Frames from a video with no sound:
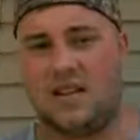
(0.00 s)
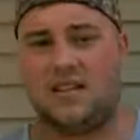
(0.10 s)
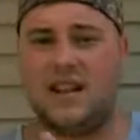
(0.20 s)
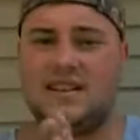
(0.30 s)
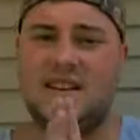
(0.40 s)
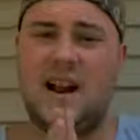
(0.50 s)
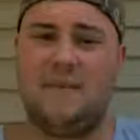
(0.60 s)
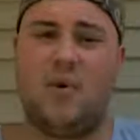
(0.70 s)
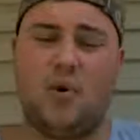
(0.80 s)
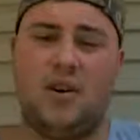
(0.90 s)
that's not
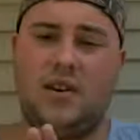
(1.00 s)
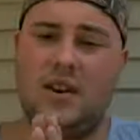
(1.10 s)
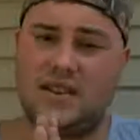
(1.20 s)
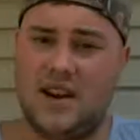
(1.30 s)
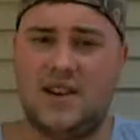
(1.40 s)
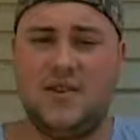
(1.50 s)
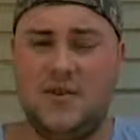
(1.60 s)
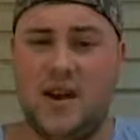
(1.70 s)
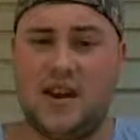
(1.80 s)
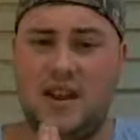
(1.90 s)
important because I didn't
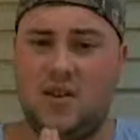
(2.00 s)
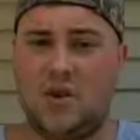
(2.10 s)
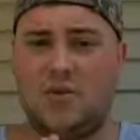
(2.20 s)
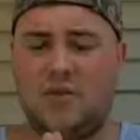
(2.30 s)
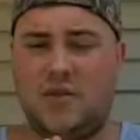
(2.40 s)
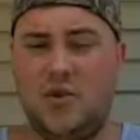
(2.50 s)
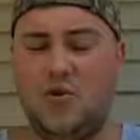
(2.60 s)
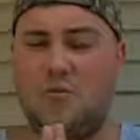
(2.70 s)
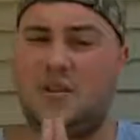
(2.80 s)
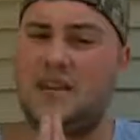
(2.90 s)
do that e-liquid
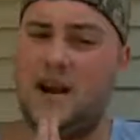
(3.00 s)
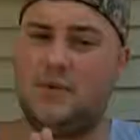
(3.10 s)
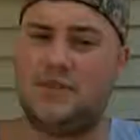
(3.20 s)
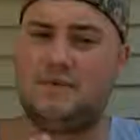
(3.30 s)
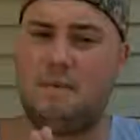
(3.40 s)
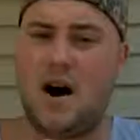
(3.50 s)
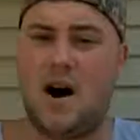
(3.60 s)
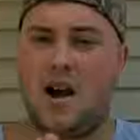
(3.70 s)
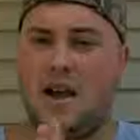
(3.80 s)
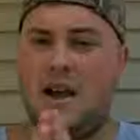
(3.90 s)
review, but that was
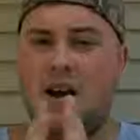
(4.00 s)
my